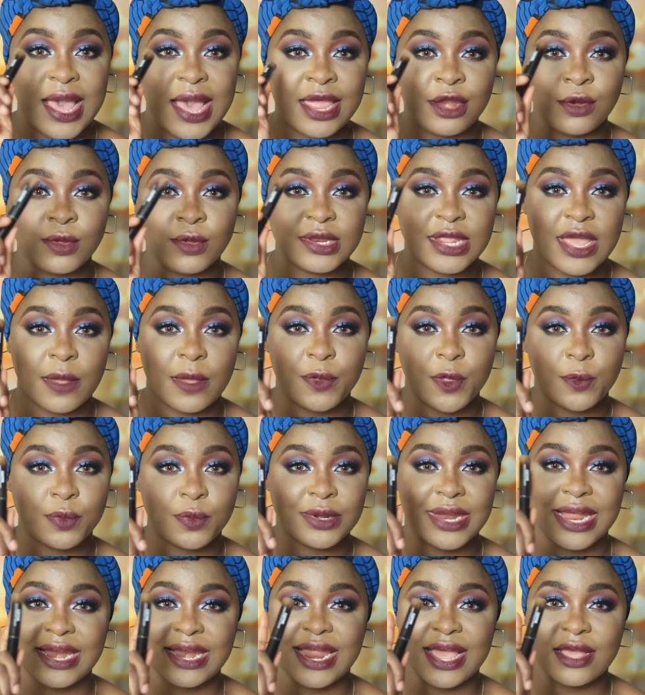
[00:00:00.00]
I know there are
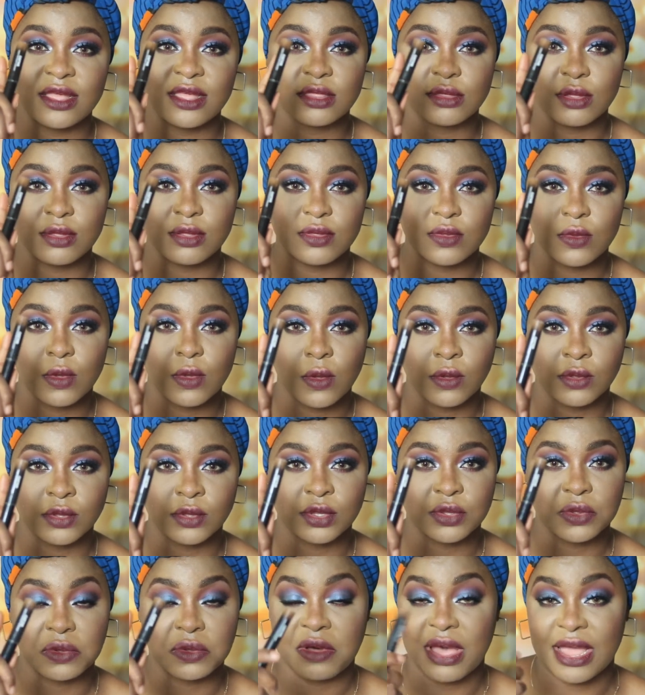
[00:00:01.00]
people that like subtle
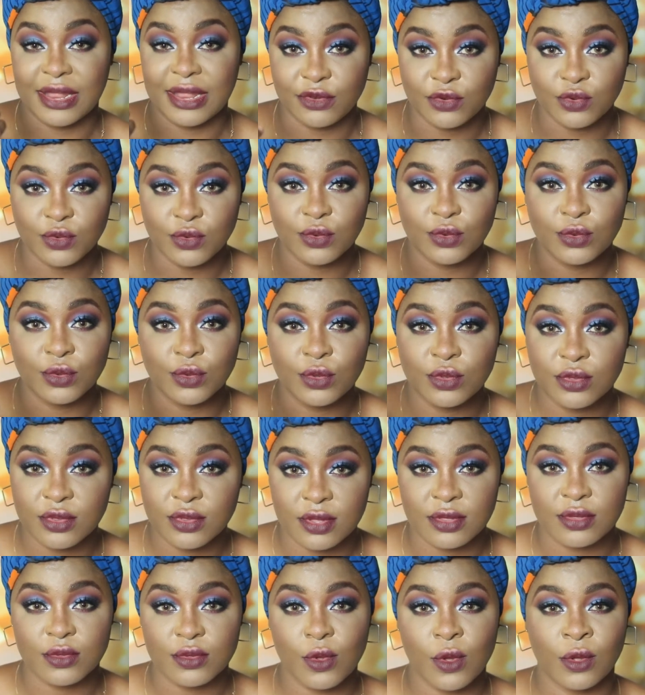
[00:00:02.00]
contour. I do
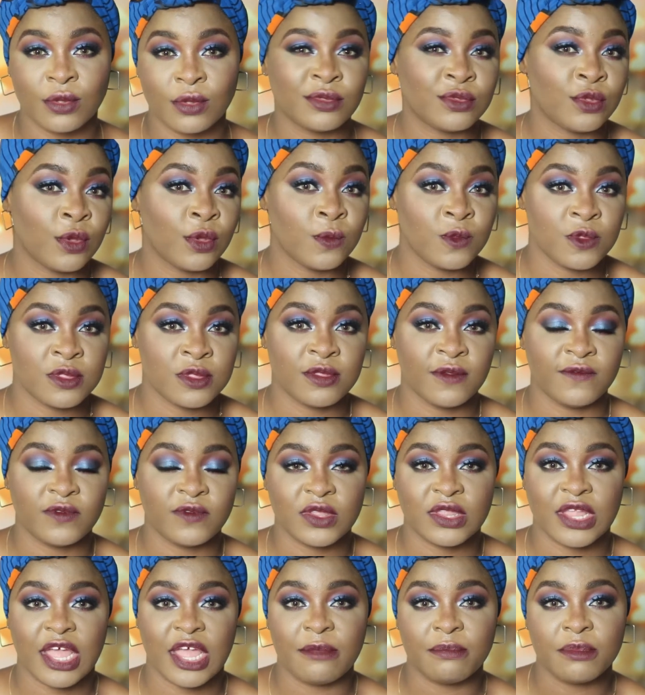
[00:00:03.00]
subtle contour most of
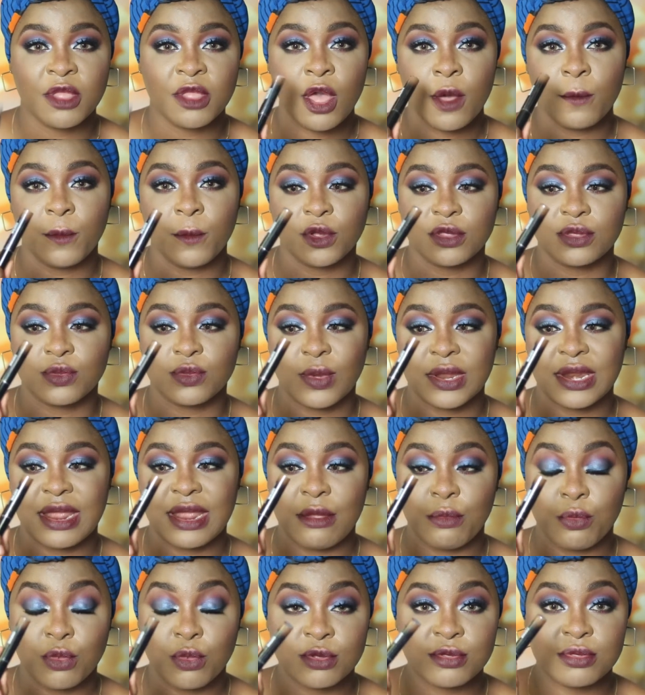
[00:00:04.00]
the time, but when
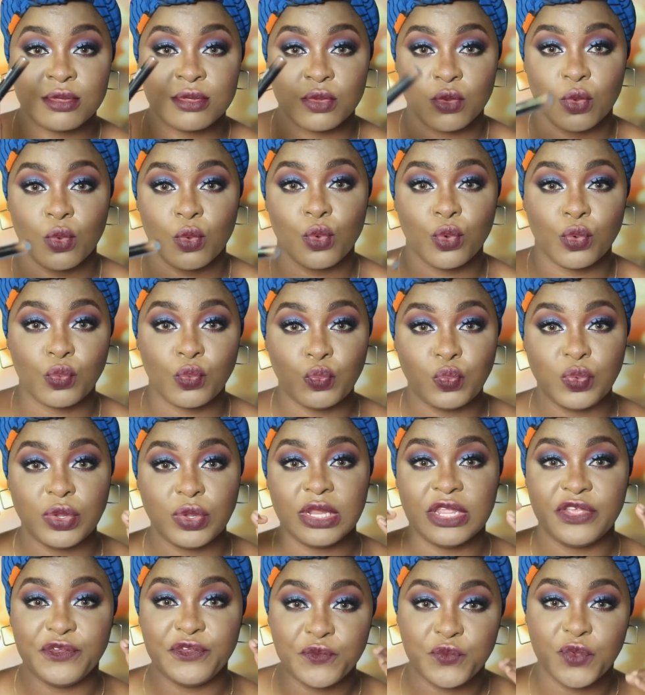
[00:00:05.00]
I want to go
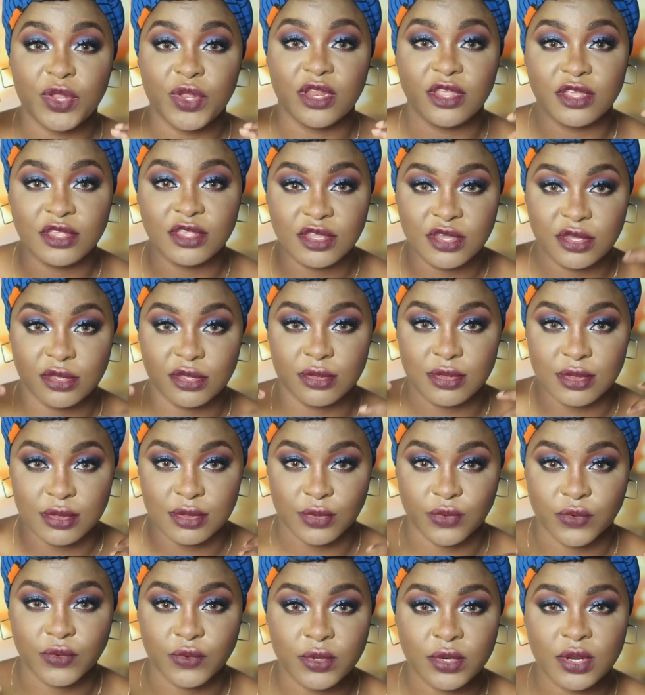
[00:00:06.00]
really really
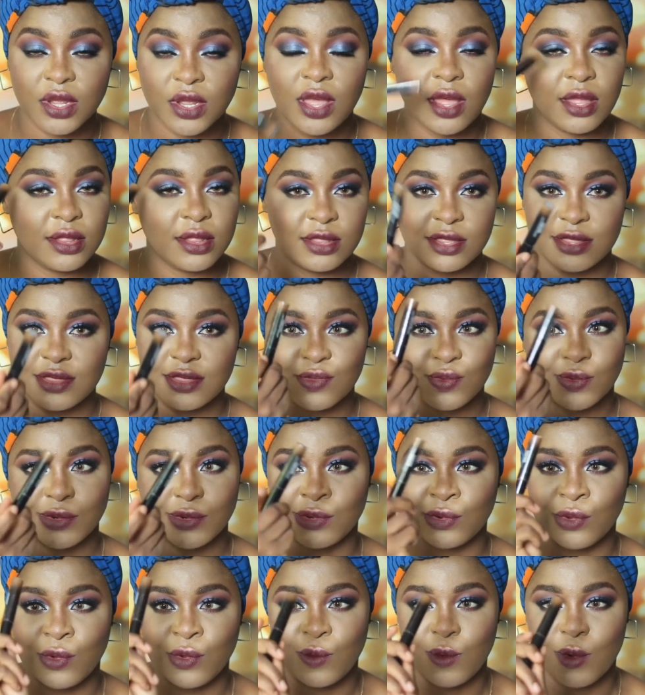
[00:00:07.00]
chiseled, this
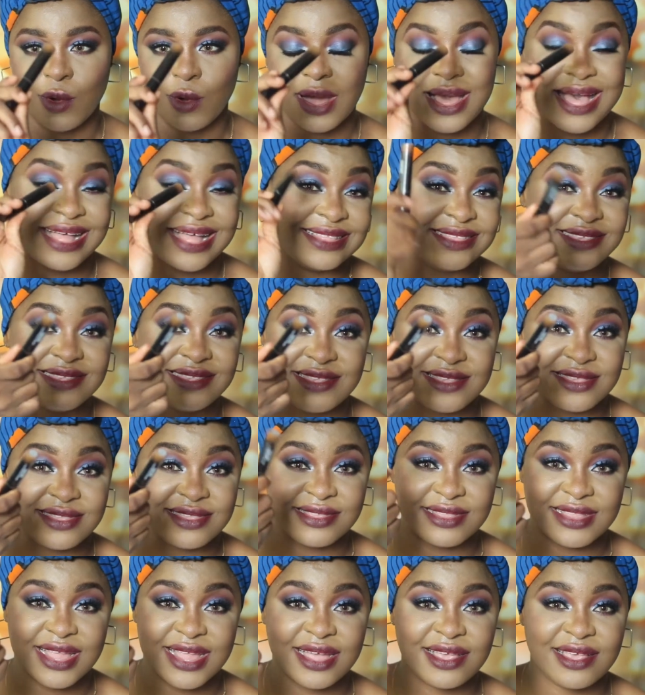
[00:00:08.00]
would not work. And this is
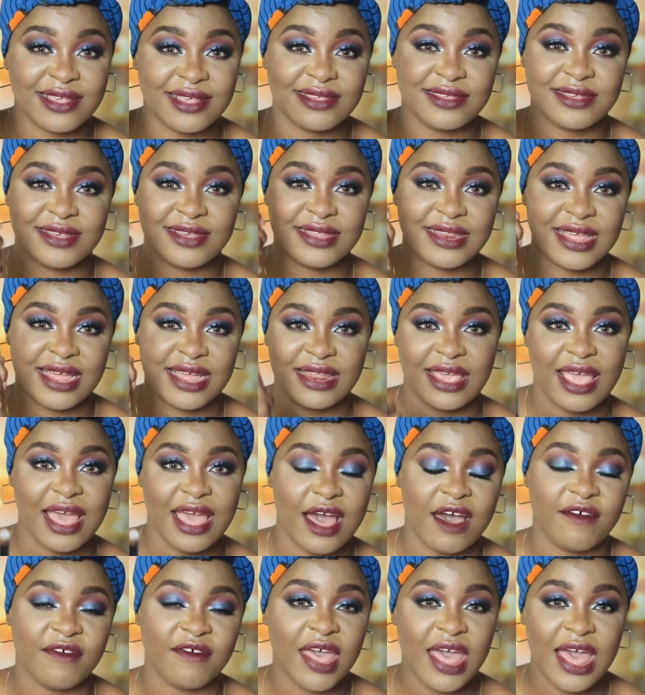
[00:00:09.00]
the darkest shade that they
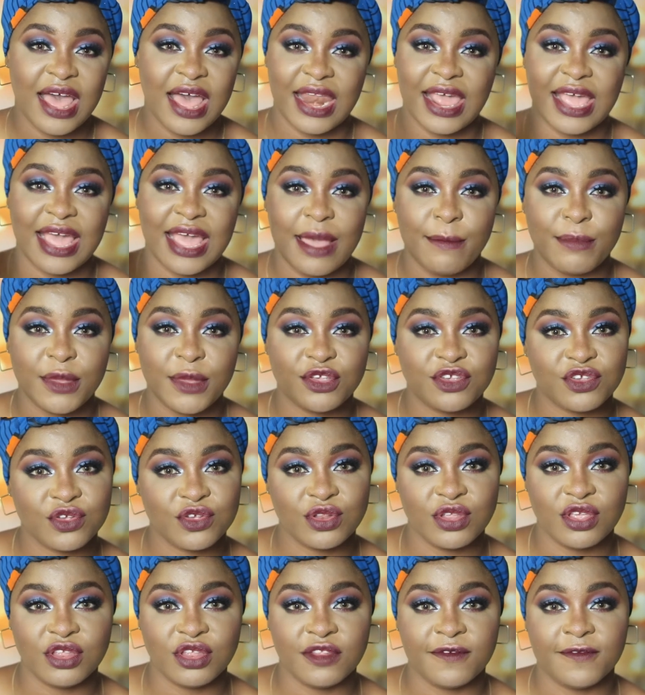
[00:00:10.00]
have. And like I
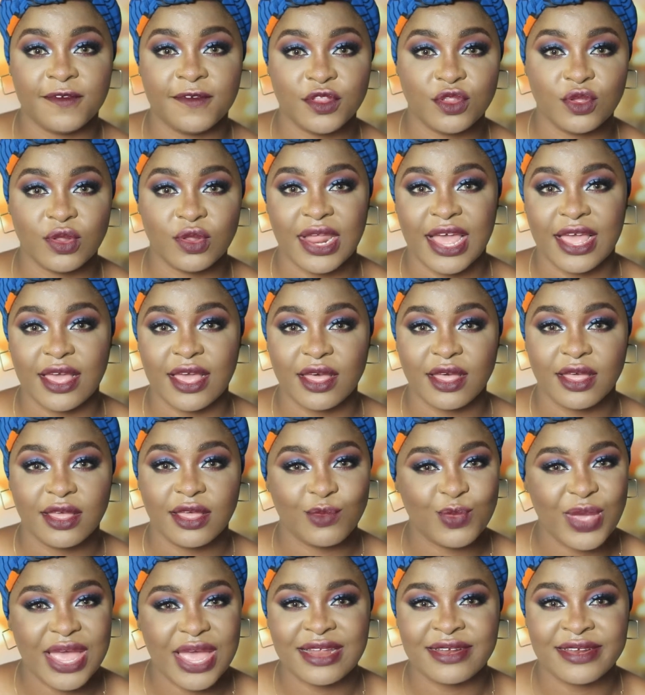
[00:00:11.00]
mentioned in the video, like,
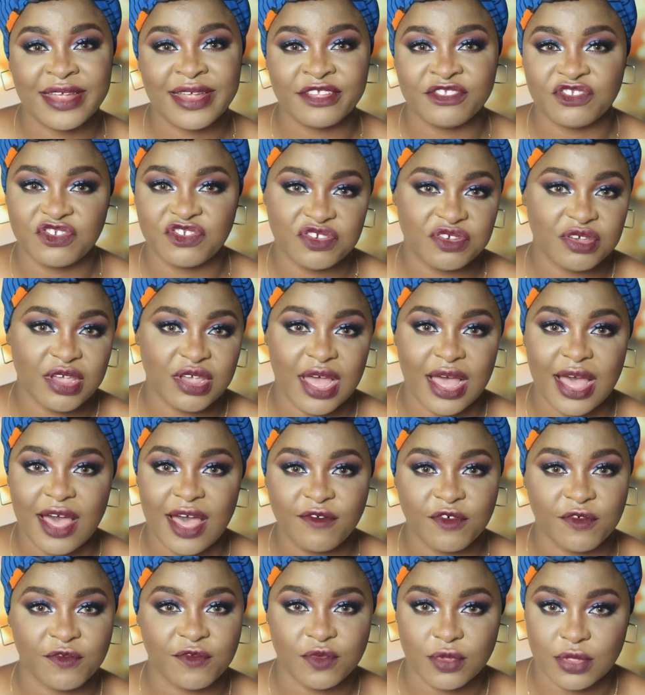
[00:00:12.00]
we are in Nigeria,
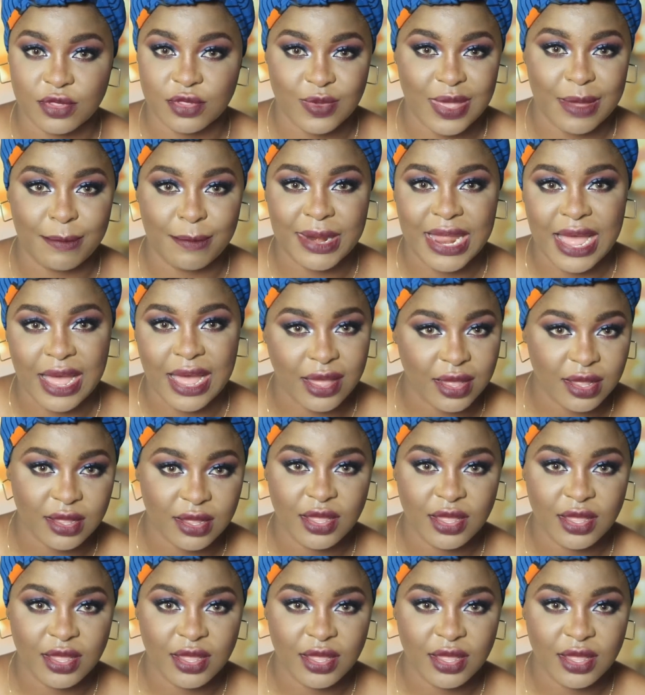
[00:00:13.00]
half of us, we are black.